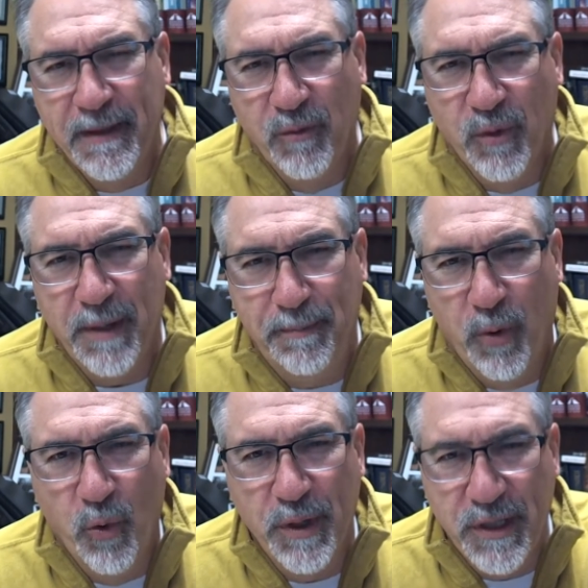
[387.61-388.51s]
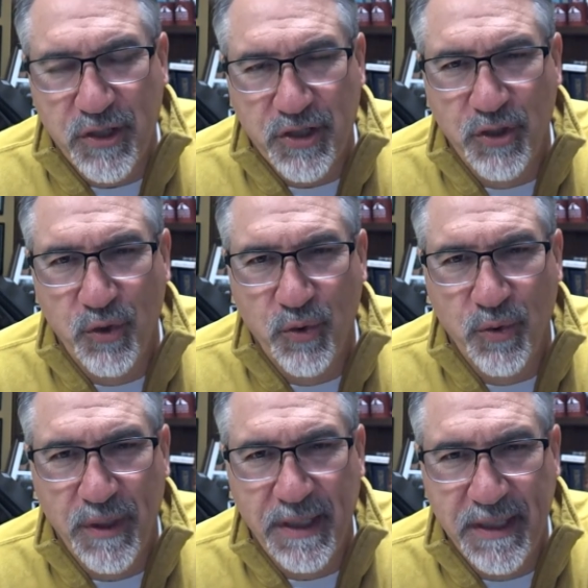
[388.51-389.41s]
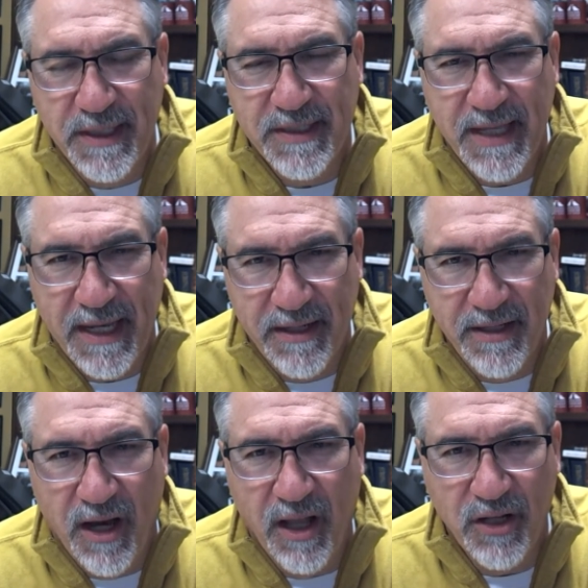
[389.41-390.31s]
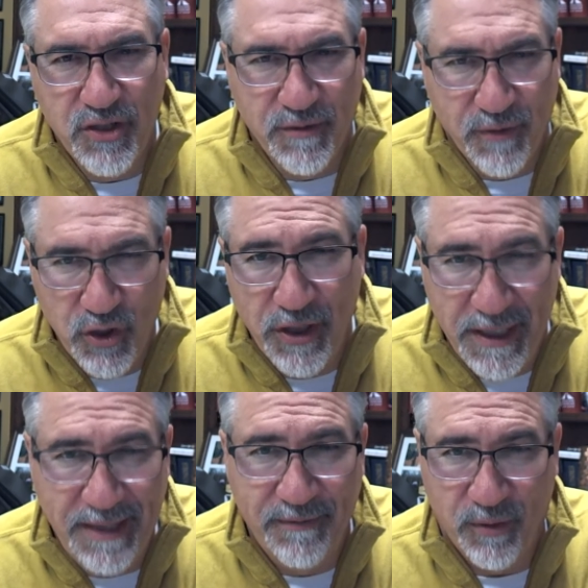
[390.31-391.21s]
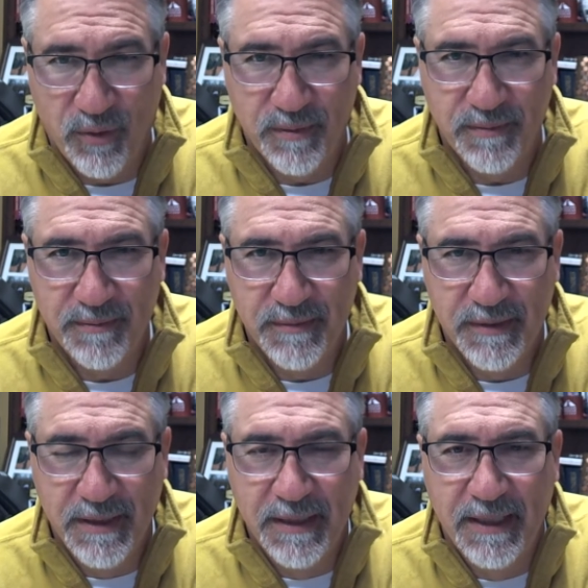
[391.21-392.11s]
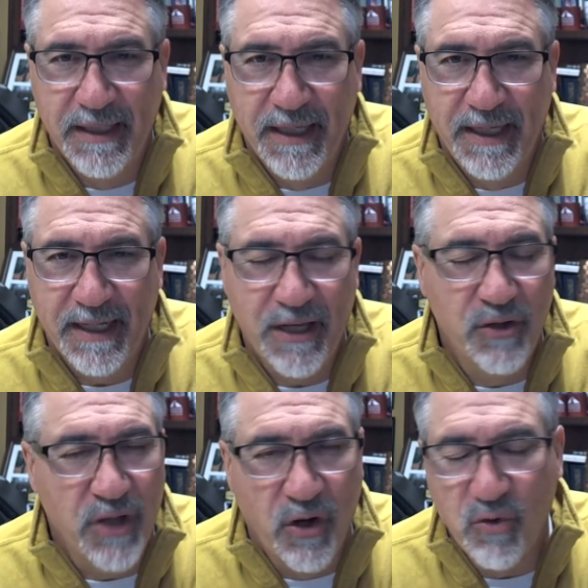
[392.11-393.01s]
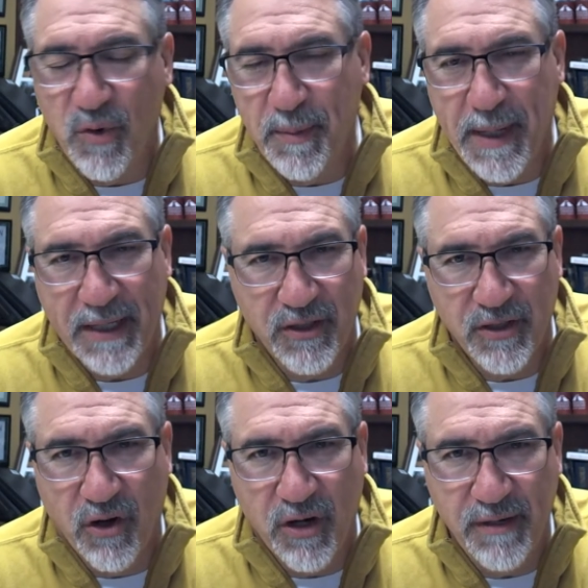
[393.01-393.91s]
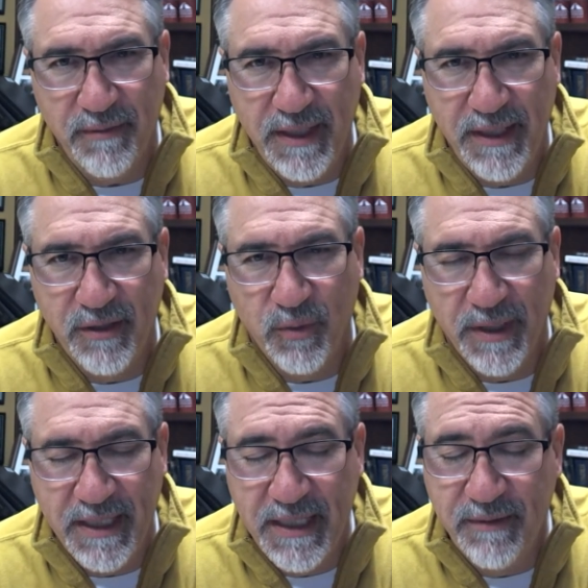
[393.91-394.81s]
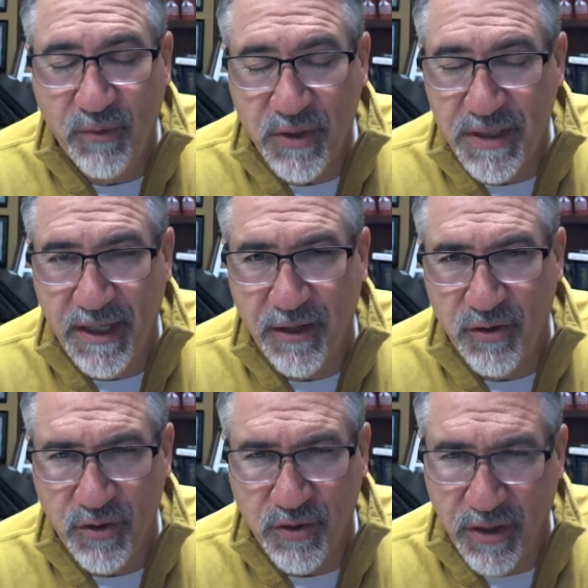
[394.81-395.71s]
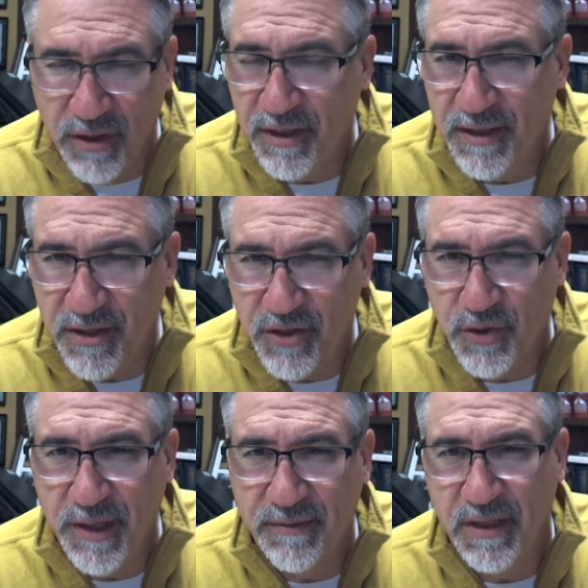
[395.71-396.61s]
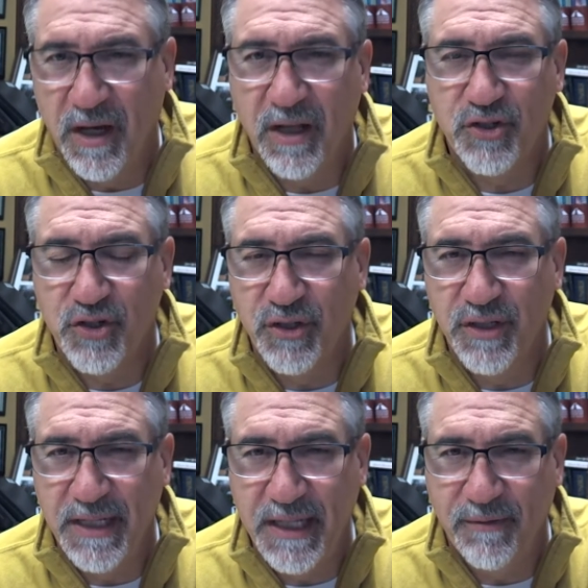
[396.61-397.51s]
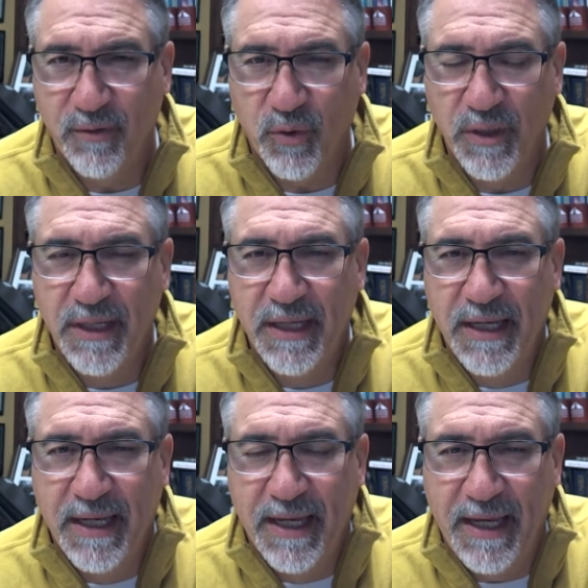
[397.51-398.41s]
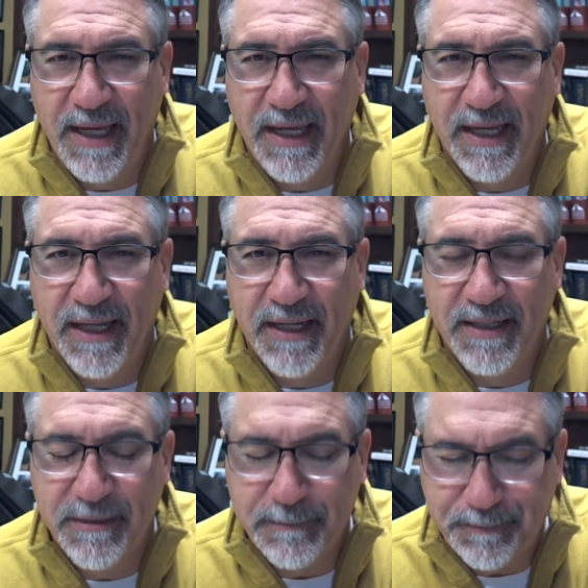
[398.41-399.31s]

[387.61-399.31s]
what it points to is that knowledge of good and evil. And it goes all the way back to the Garden of Eden when Eve was there and she was looking at the tree of the knowledge of good and evil. And